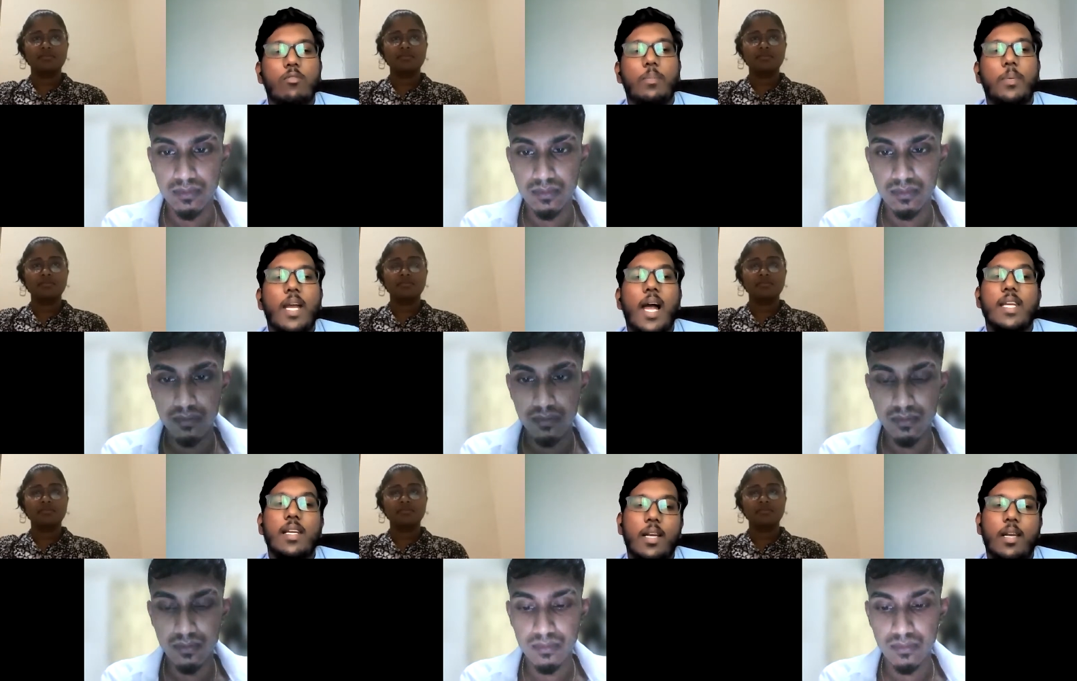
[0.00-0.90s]
Speaker 1: will be
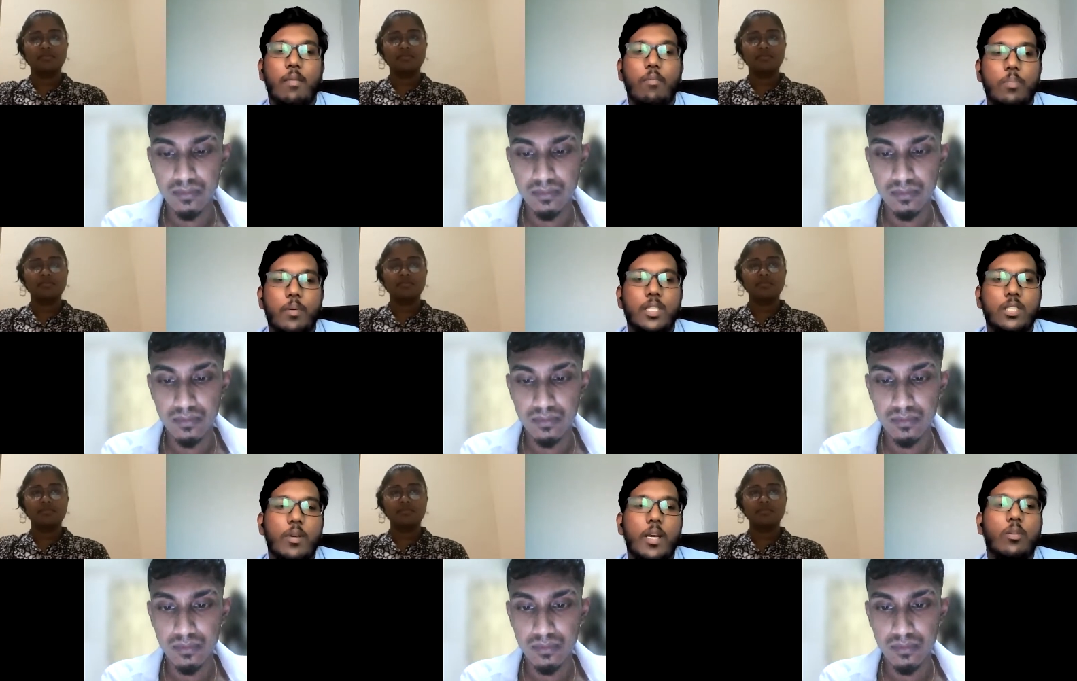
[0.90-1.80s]
higher grade hemorrhage
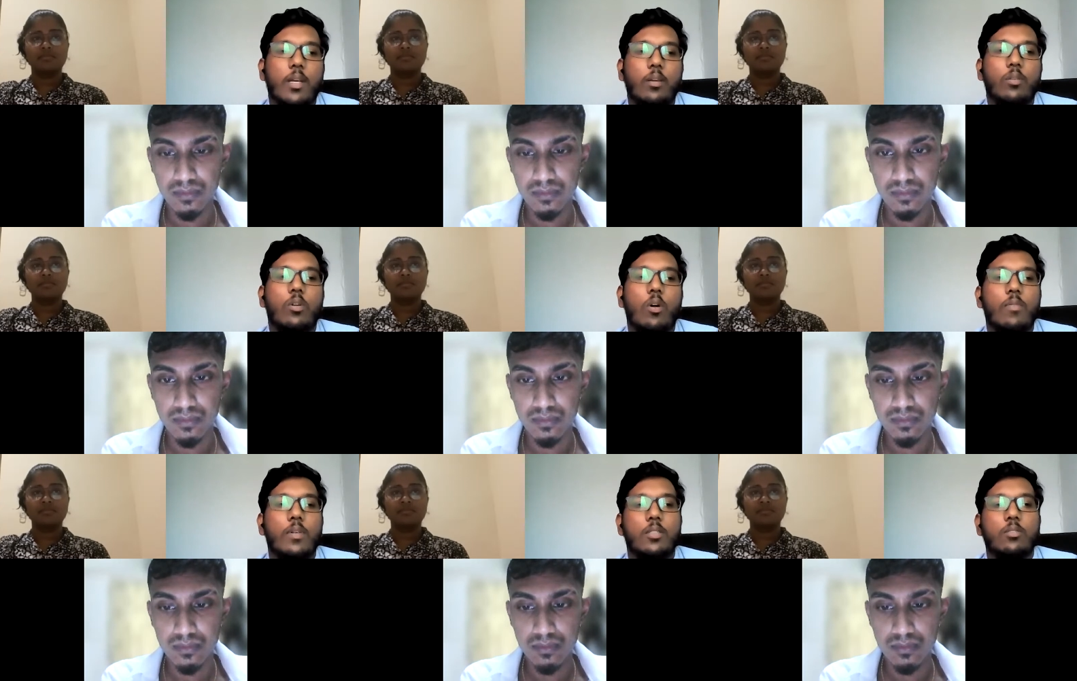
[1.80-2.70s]
where you can do
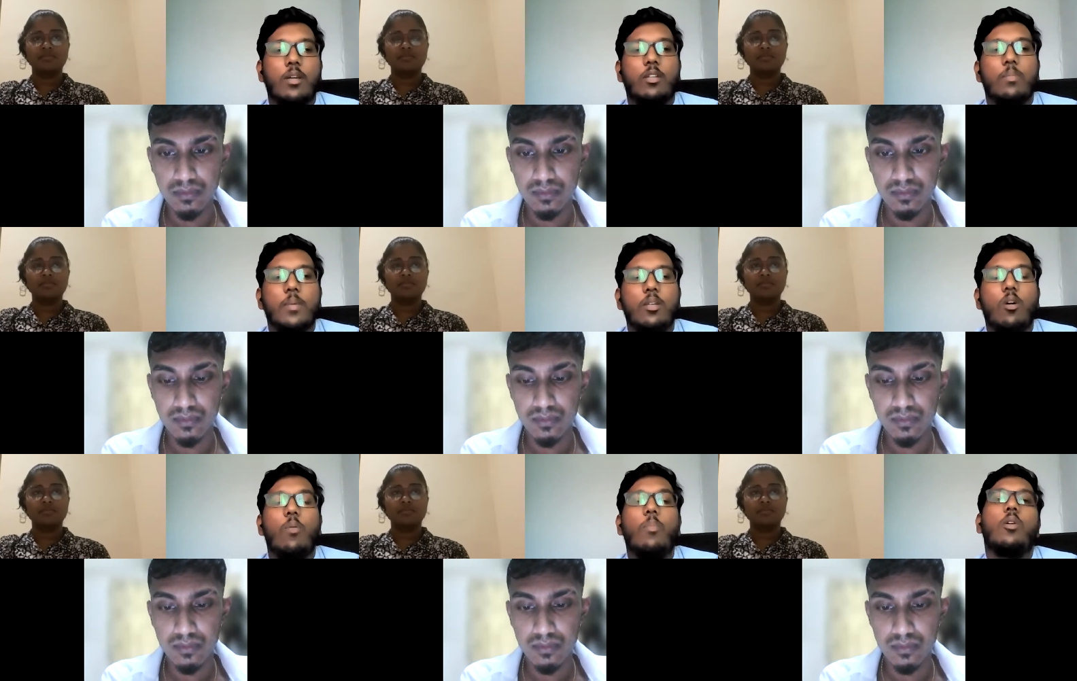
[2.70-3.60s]
hoviscerectomy
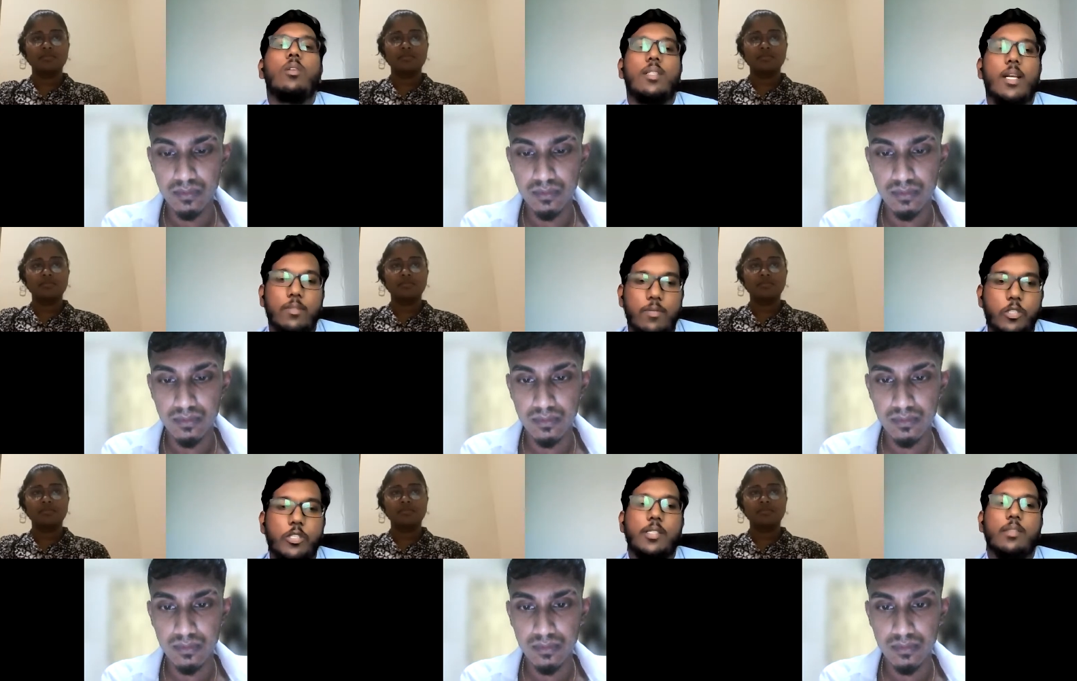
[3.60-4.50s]
or blood
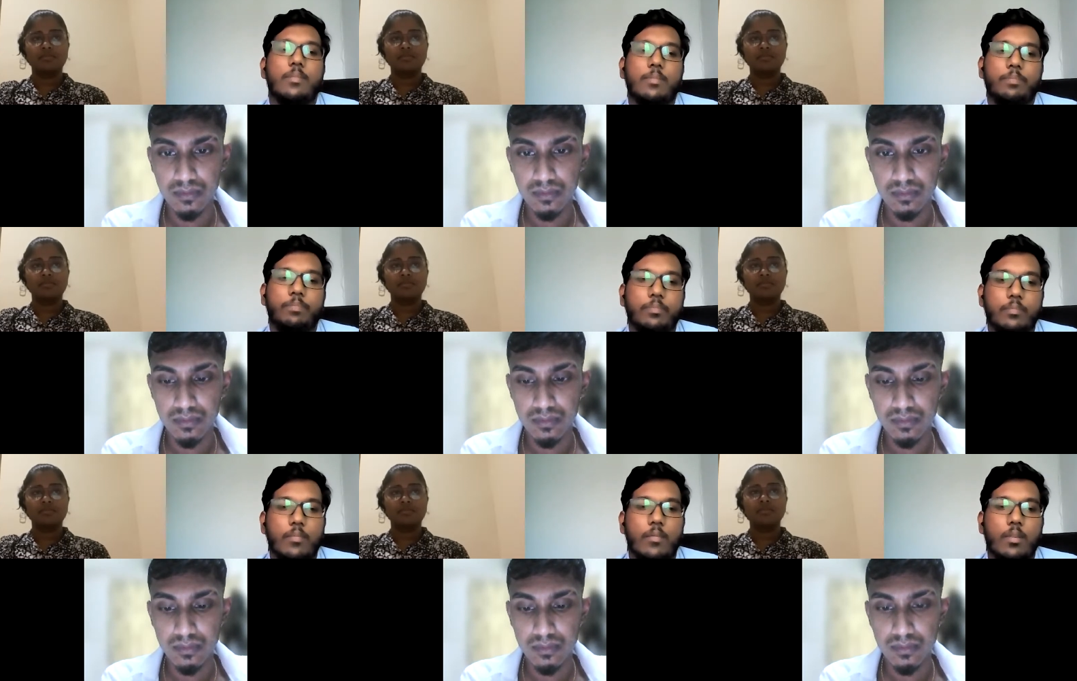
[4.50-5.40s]
transfusion.
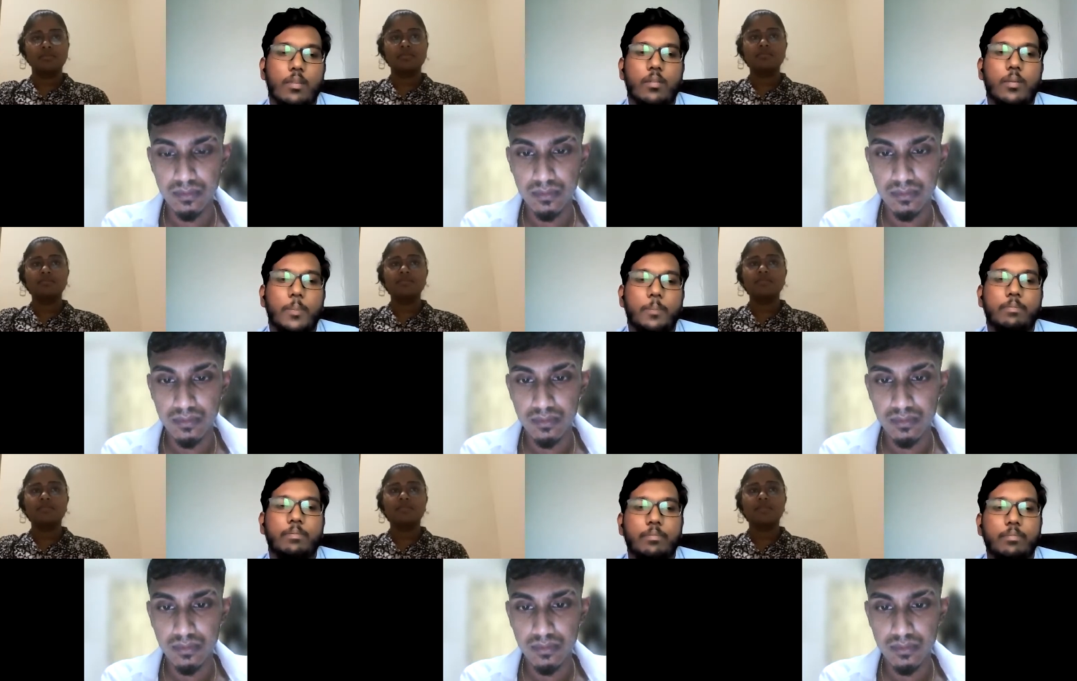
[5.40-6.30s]

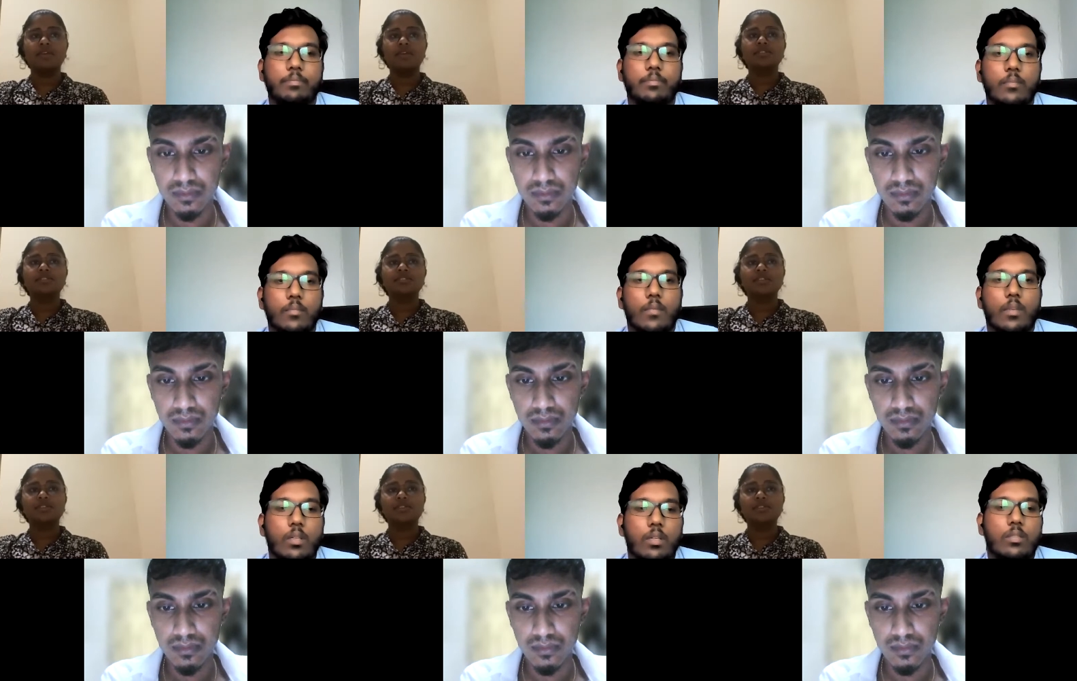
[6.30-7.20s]
Speaker 2: Hmm. So, do
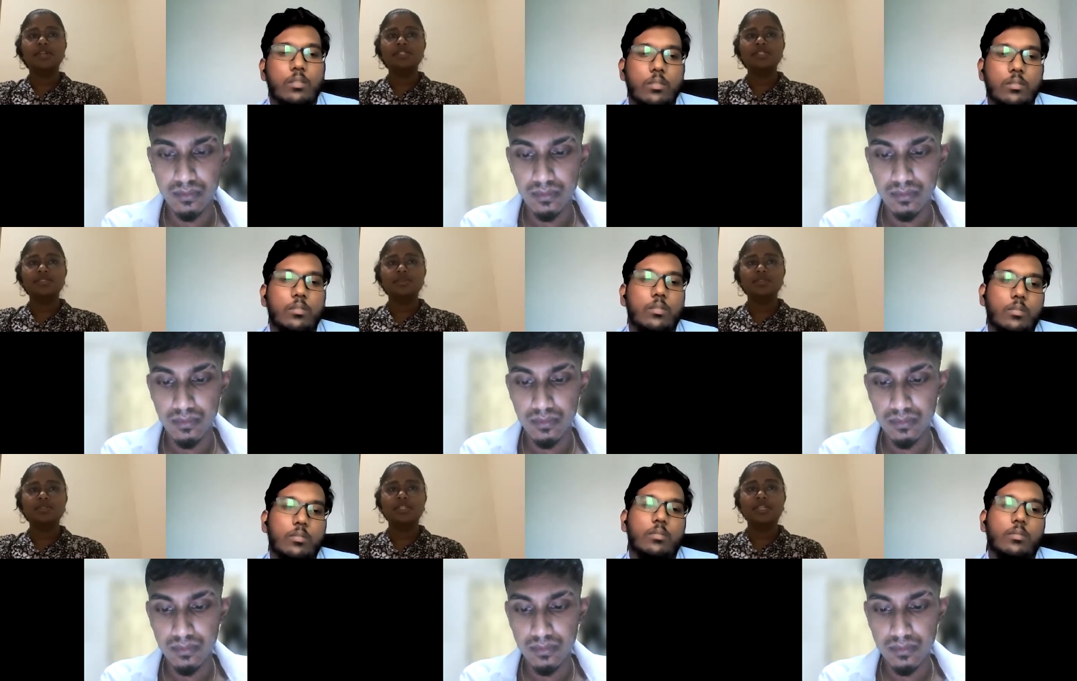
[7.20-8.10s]
you guys know
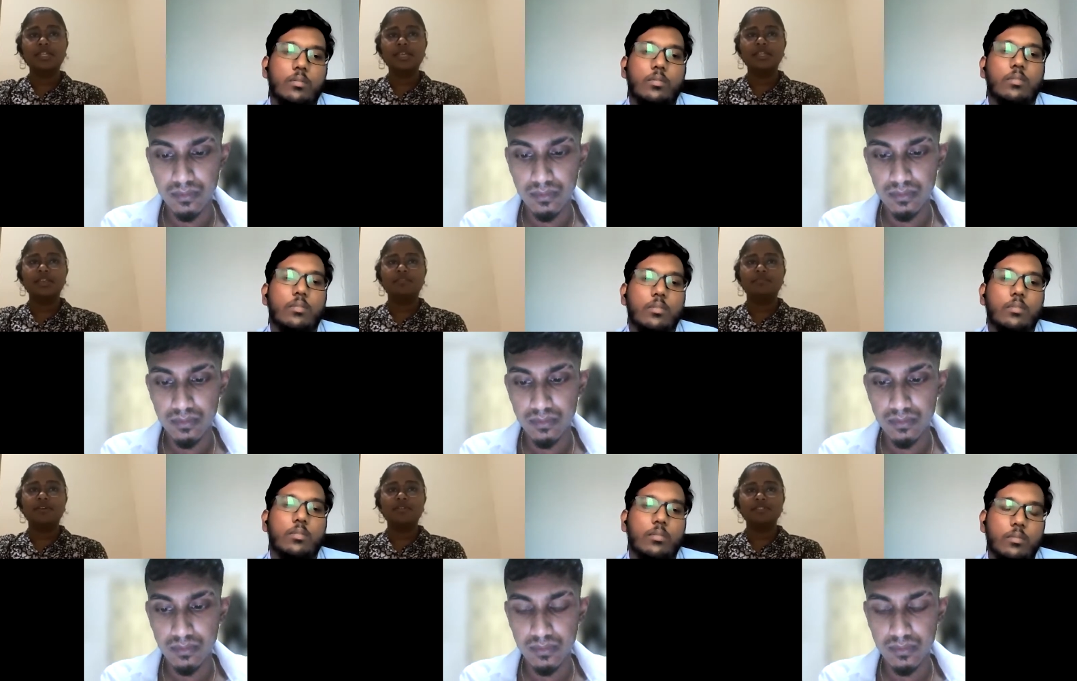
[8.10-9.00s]
the delayed
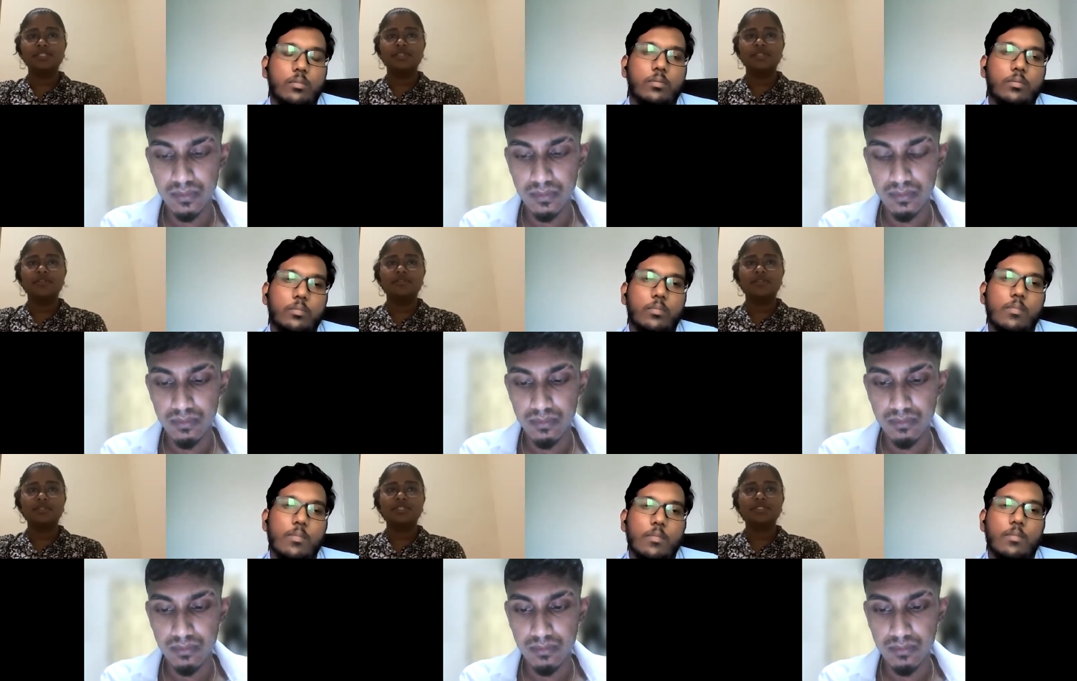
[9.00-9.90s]
involution of
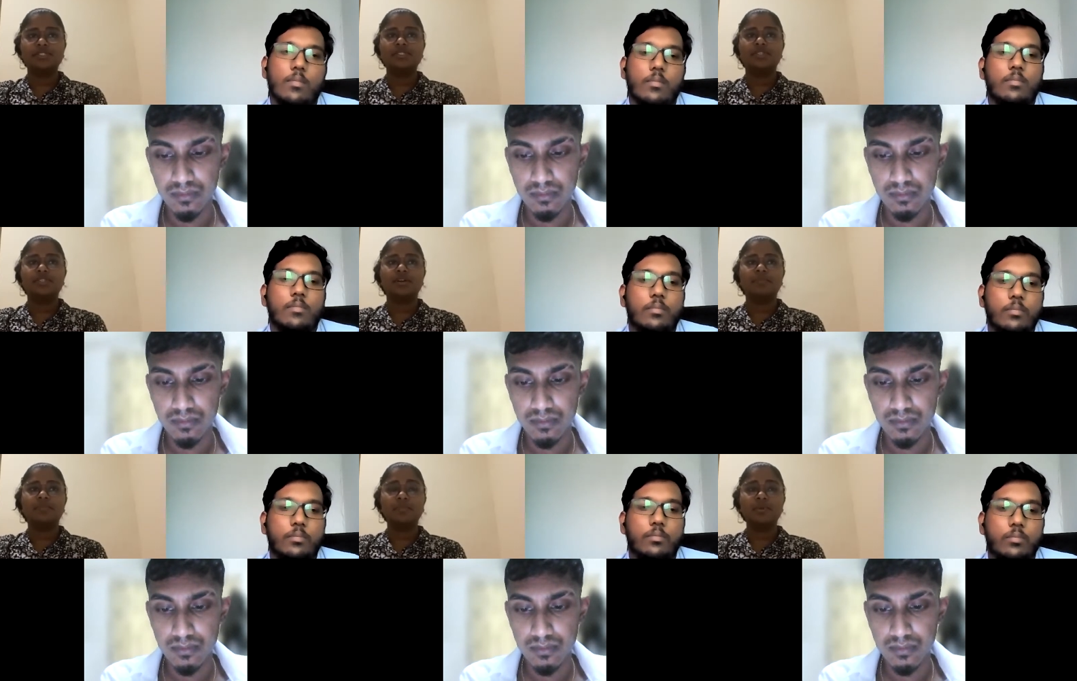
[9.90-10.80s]
uterus is the
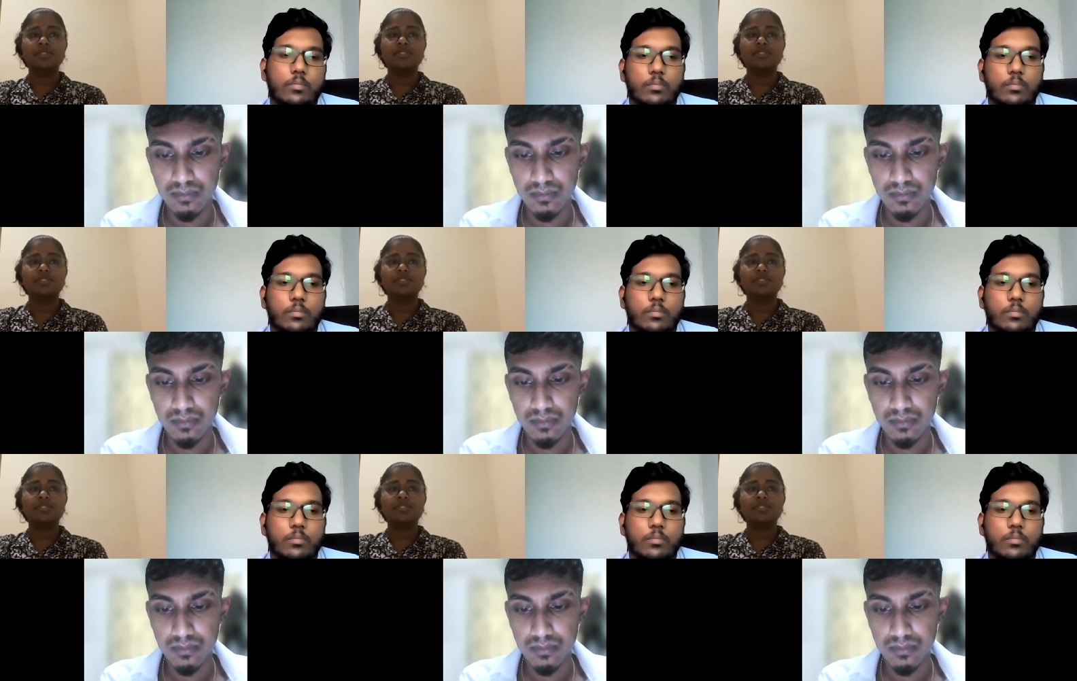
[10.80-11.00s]
most